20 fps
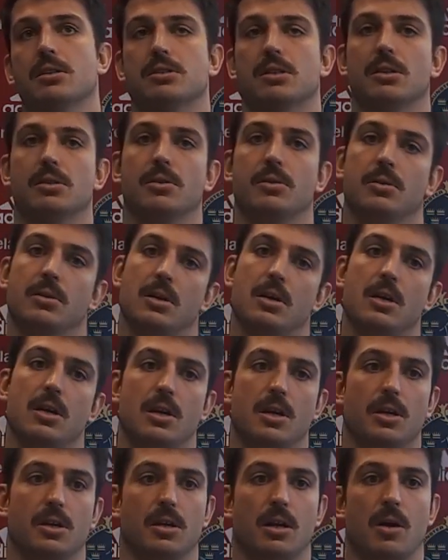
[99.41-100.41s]
So,
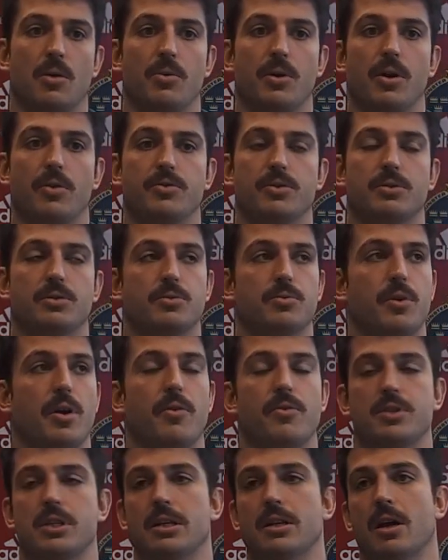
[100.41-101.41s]
you know, we
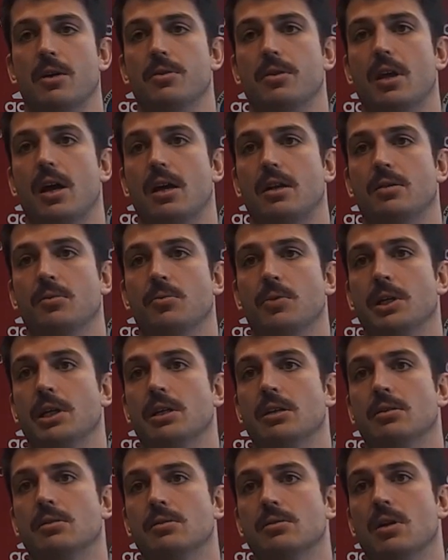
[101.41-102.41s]
obviously note that and we
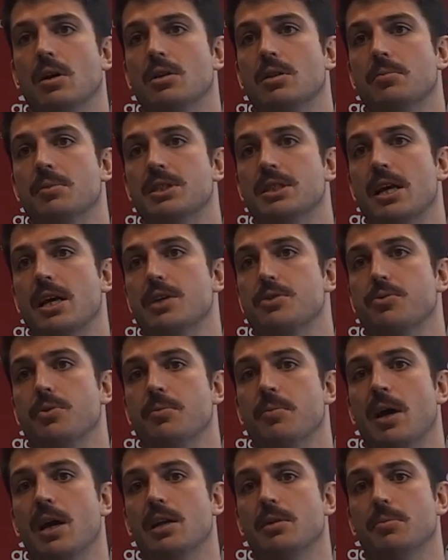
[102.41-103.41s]
note the mistakes we
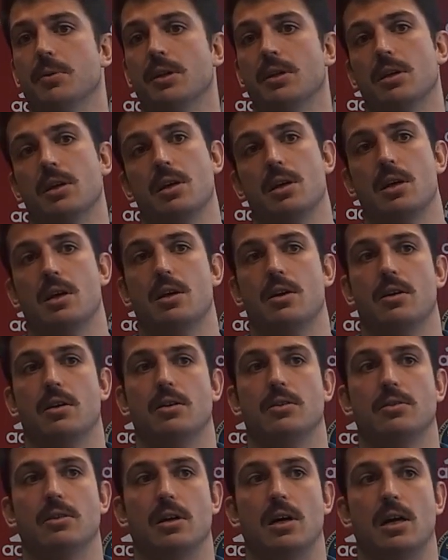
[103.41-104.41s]
made. But
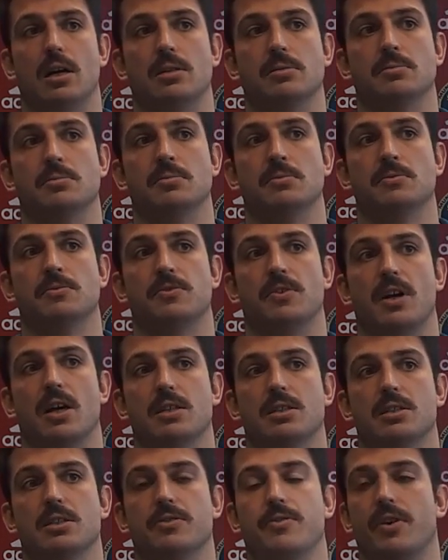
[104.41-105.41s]
for
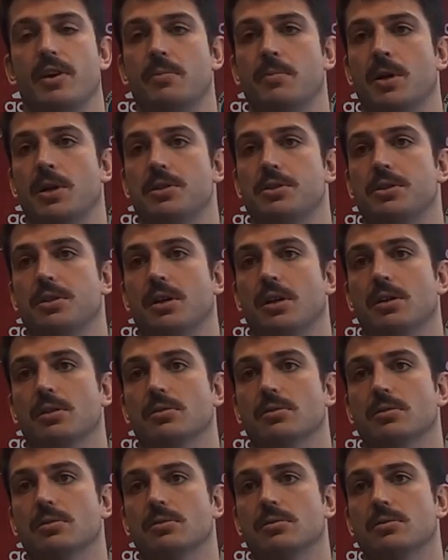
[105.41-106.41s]
us, it's very much, you know,
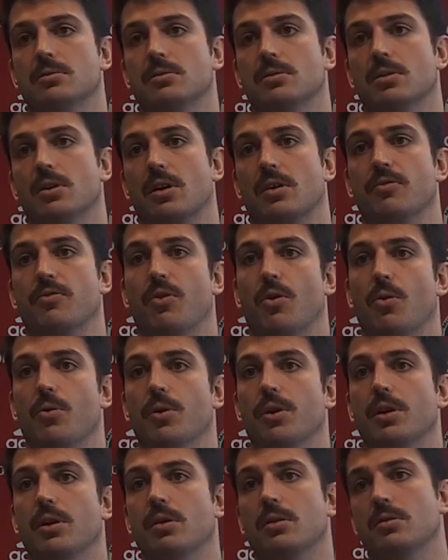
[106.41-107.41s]
looking
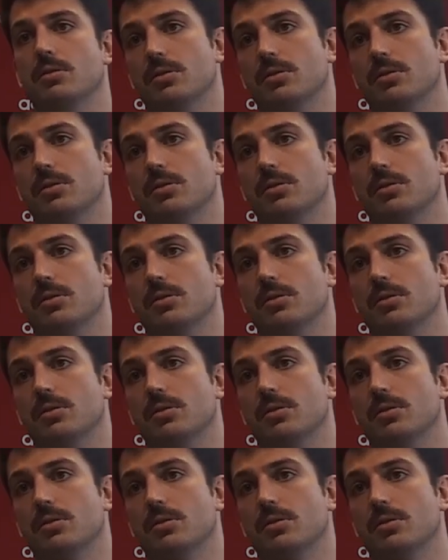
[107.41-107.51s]
forward.